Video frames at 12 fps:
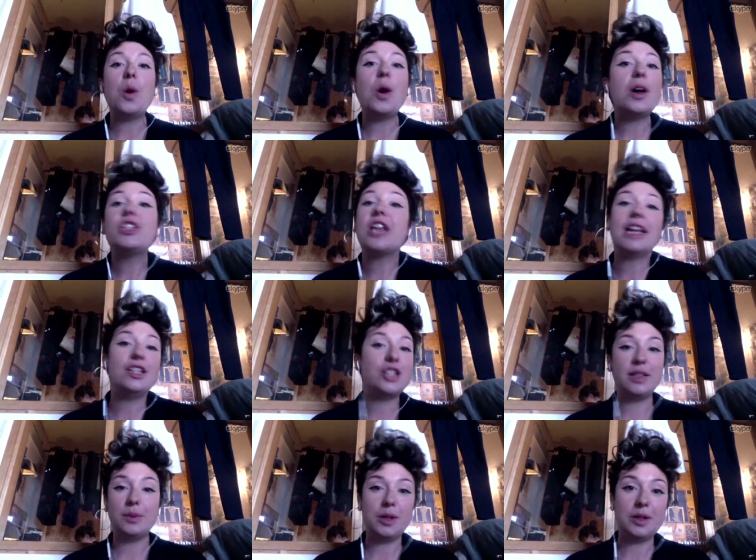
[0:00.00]
are what are
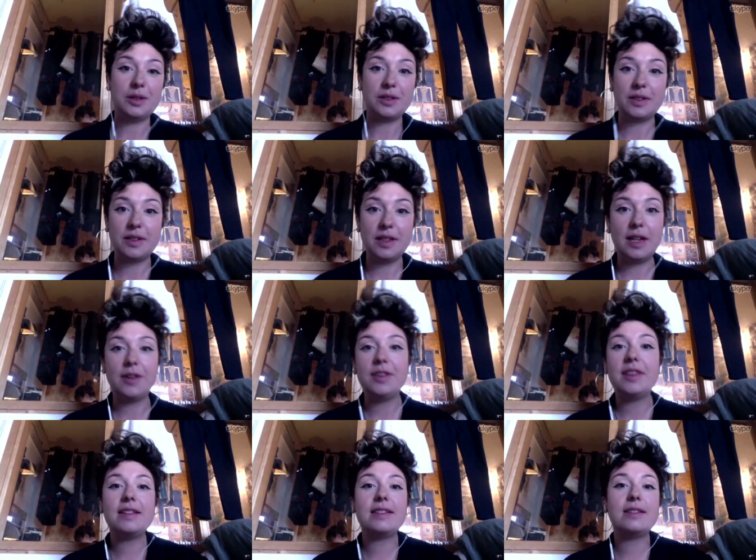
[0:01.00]
changing the world. You
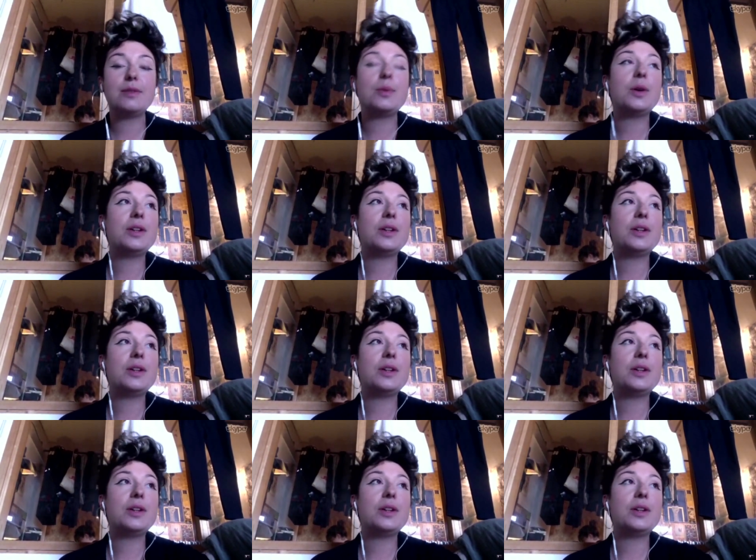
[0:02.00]
know, this is what is